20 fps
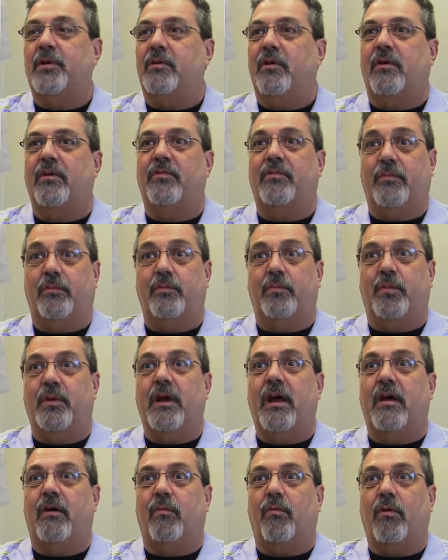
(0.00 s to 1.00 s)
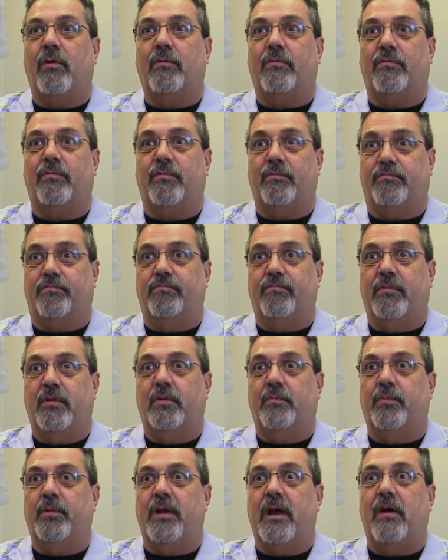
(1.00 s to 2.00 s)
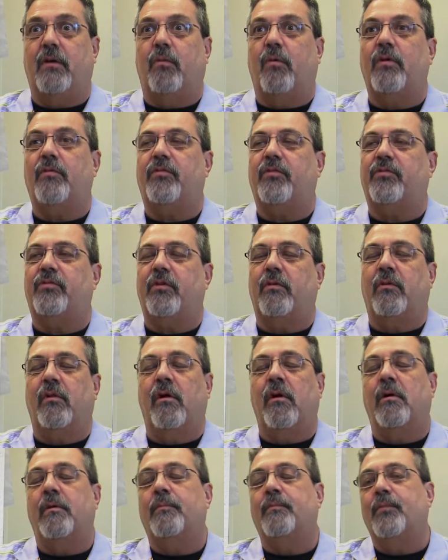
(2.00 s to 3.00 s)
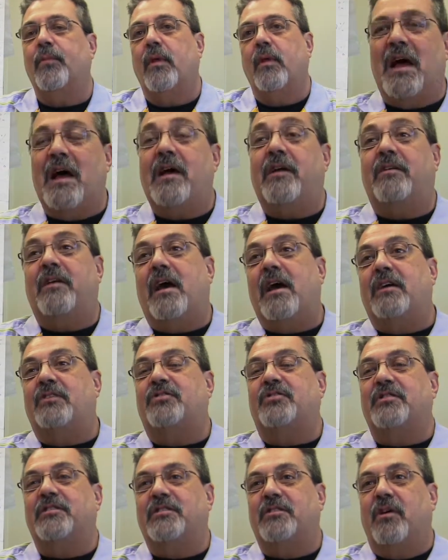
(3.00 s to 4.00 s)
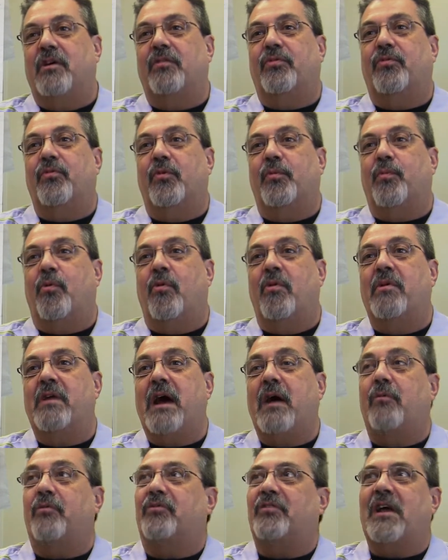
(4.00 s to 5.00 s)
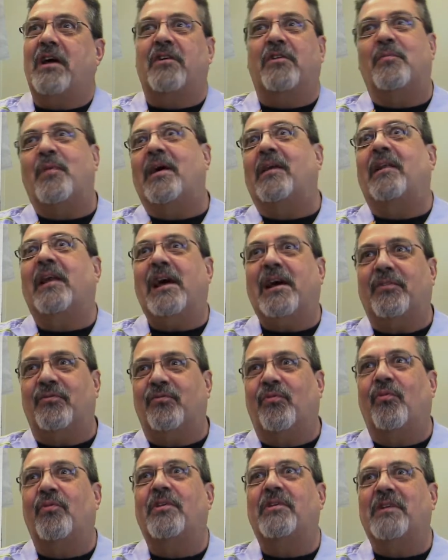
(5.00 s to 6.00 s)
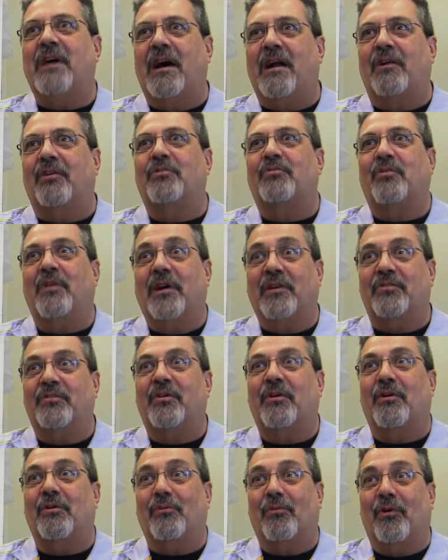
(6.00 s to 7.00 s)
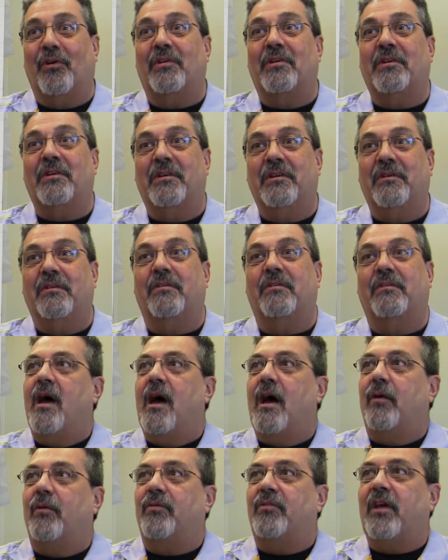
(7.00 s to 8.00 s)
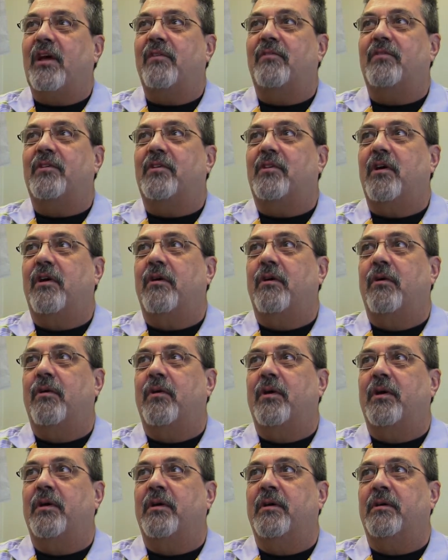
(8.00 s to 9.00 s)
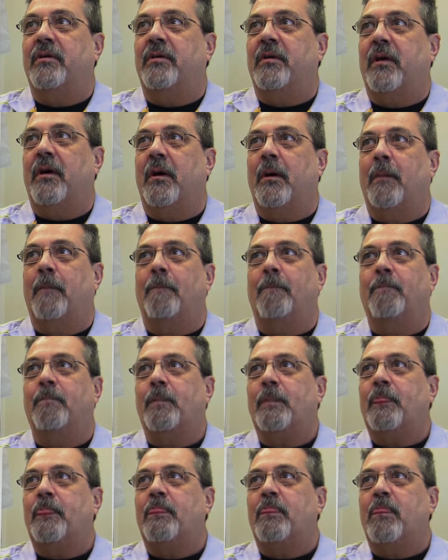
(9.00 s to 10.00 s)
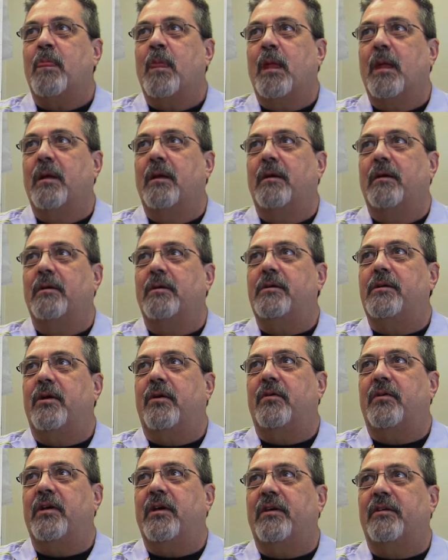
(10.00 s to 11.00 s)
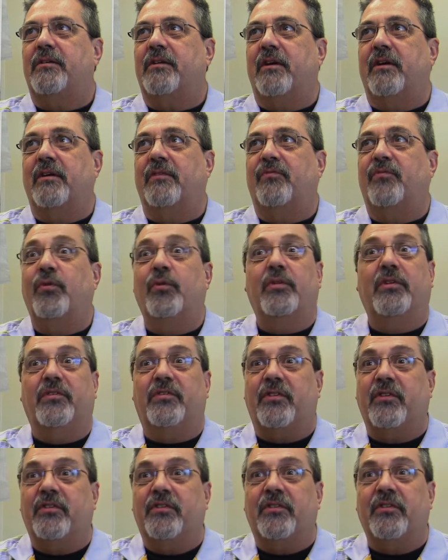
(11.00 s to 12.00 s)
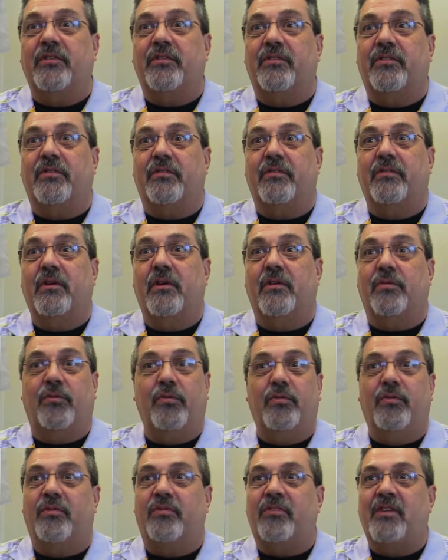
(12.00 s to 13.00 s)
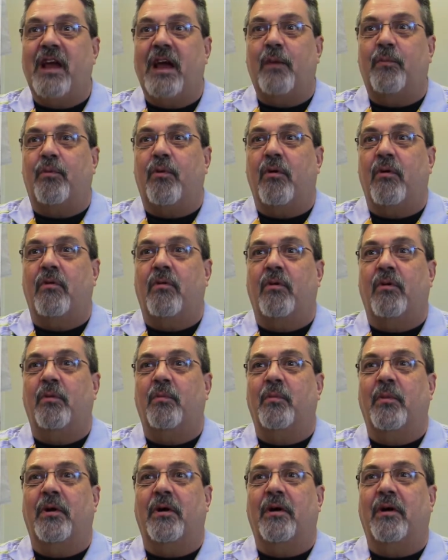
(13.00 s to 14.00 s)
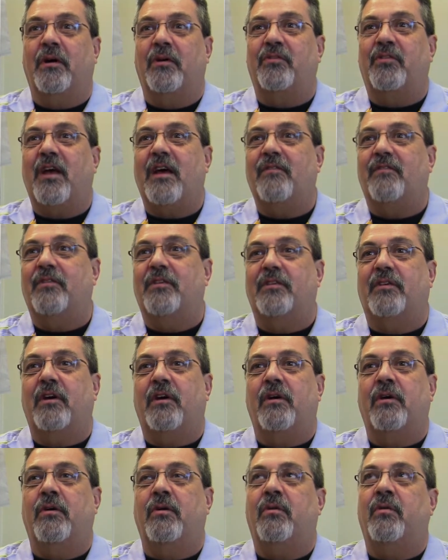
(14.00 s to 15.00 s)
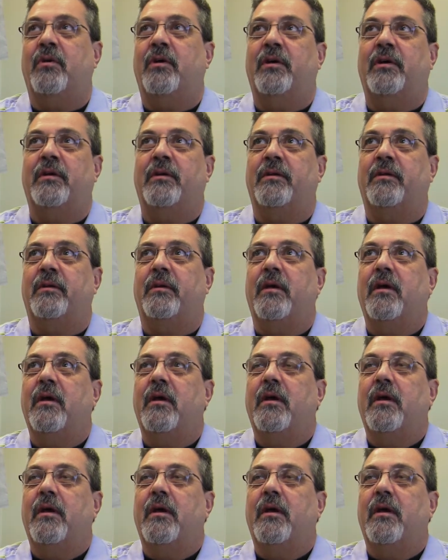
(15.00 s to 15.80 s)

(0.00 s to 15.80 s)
because you've been out of work for so long. I'd actually gone through a point, I was down to my last $40 when I started working here. I was having to go and get food assistance through the SNAP program. I was having to go and